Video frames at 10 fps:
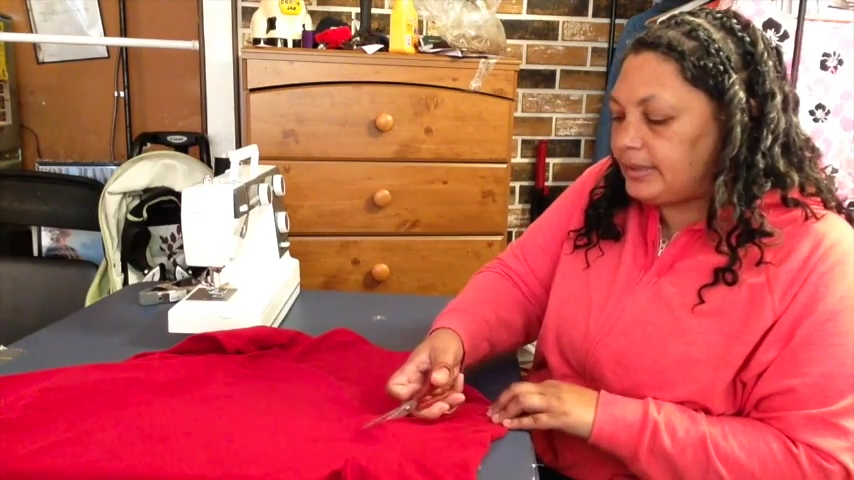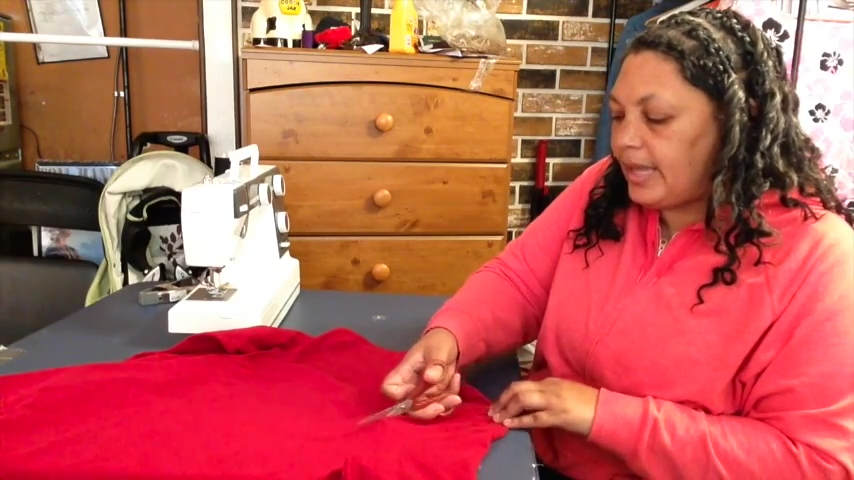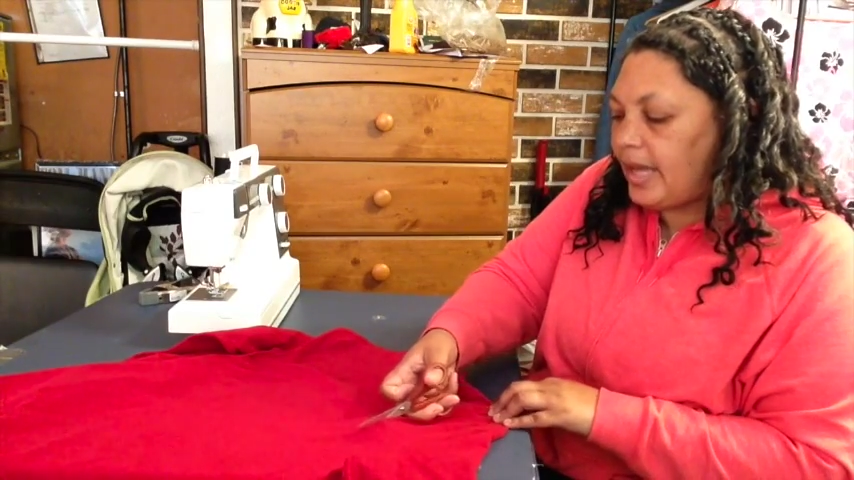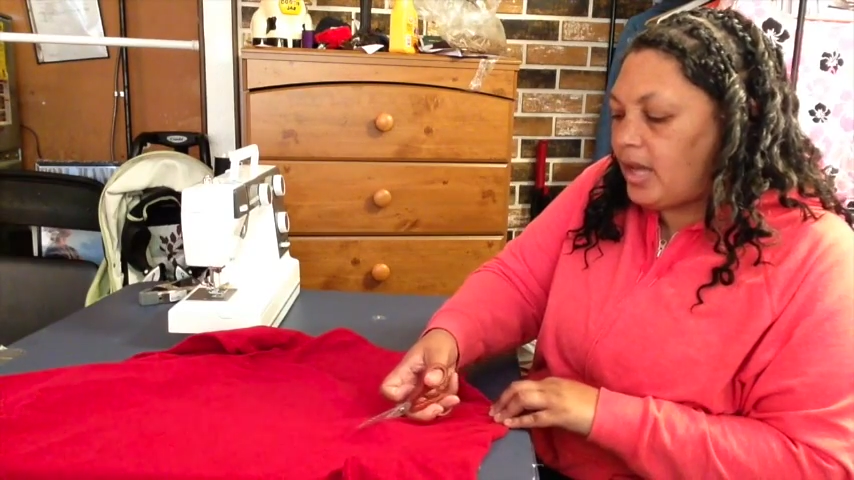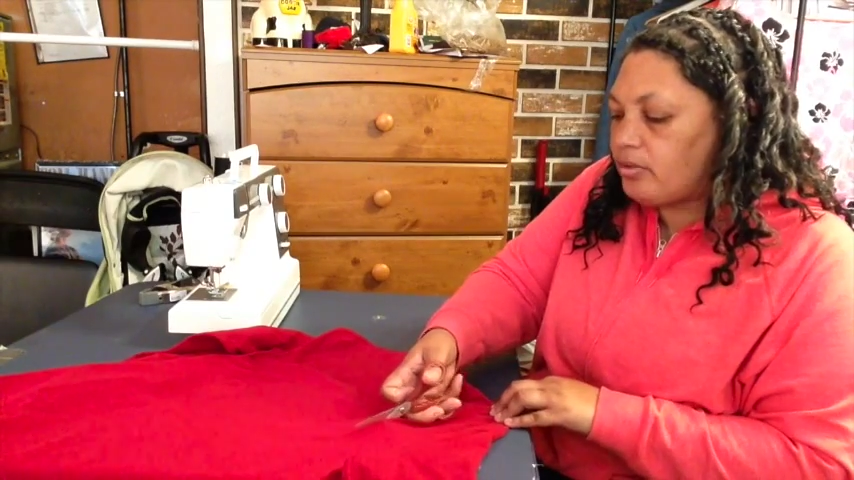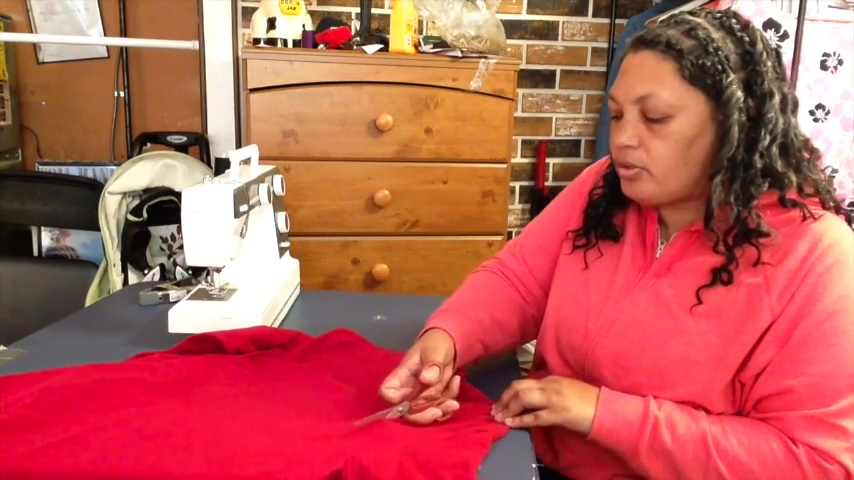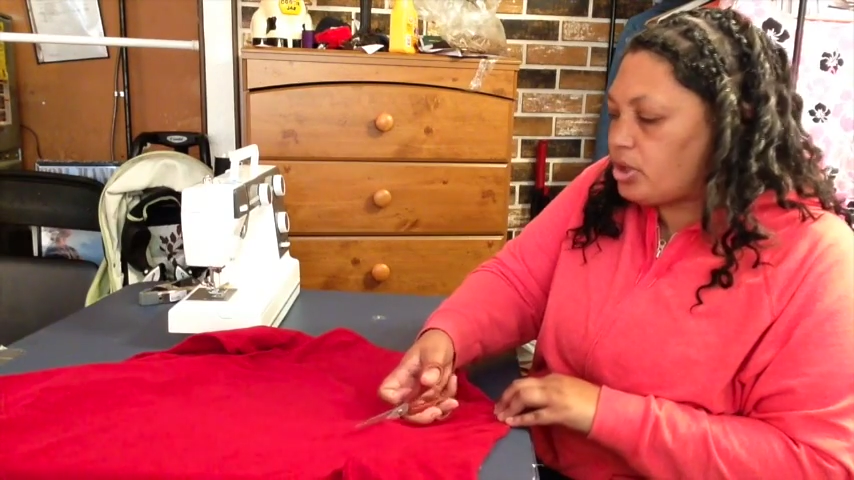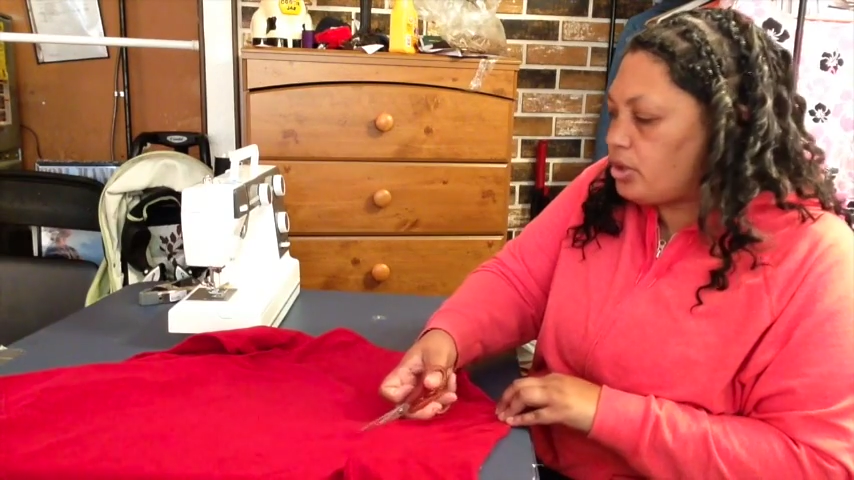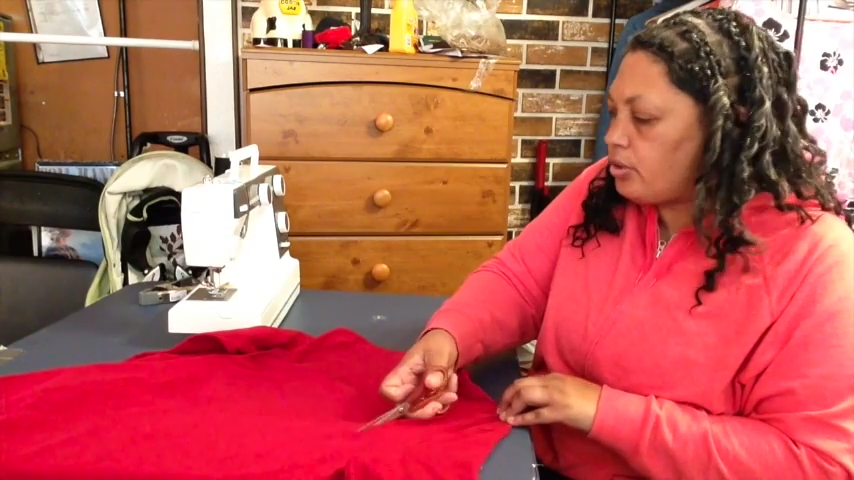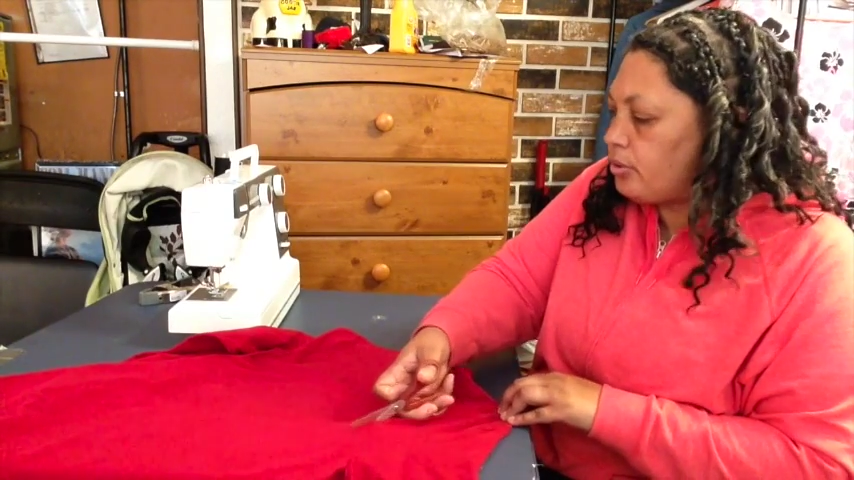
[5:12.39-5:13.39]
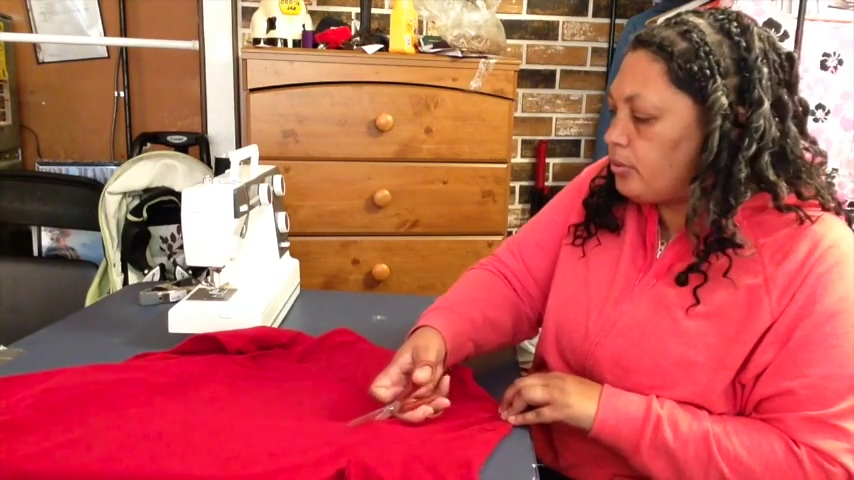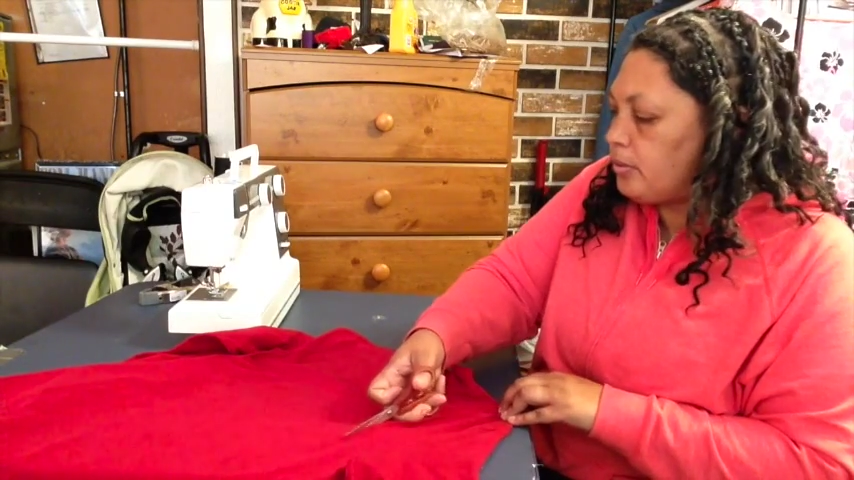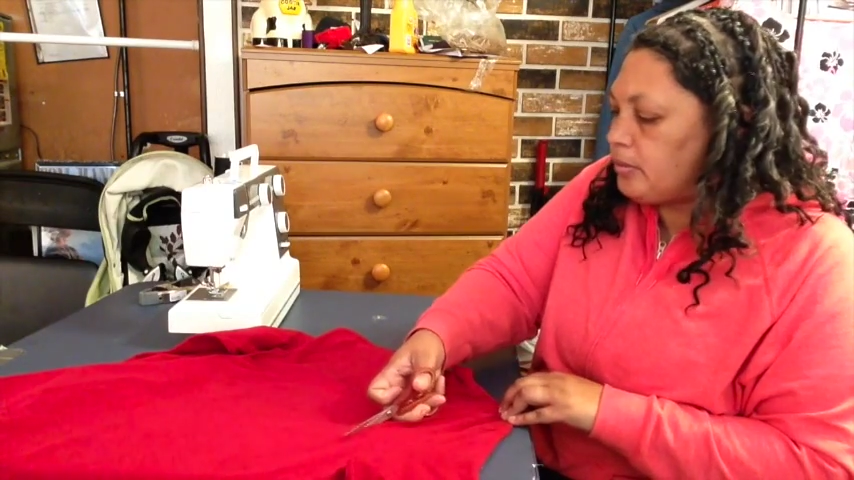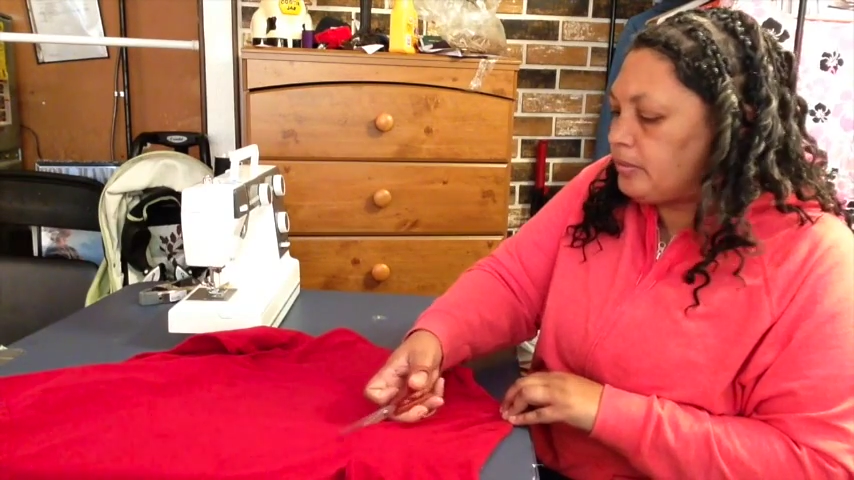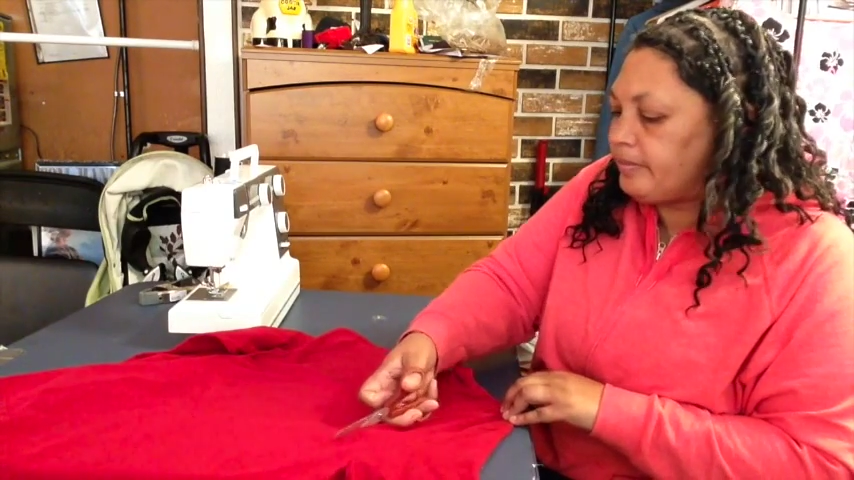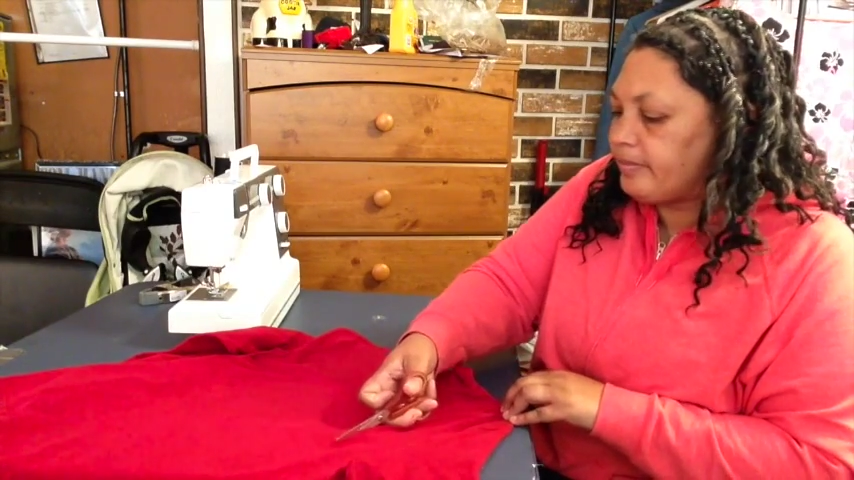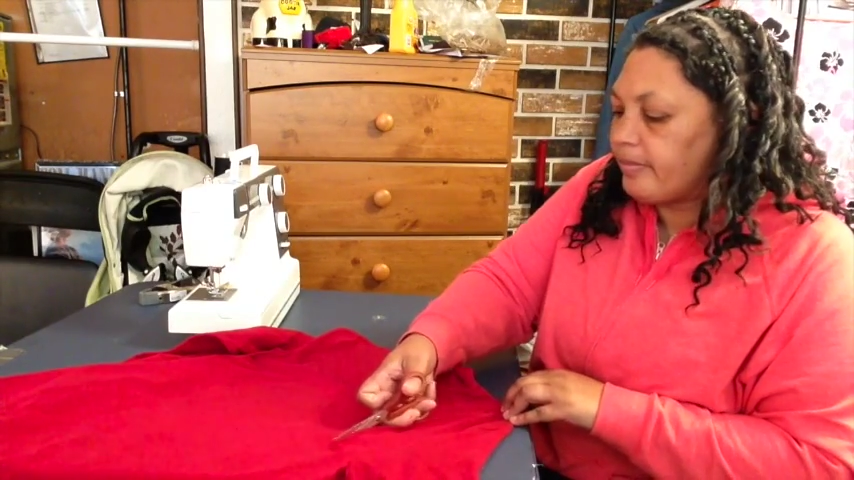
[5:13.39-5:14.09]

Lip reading: down to,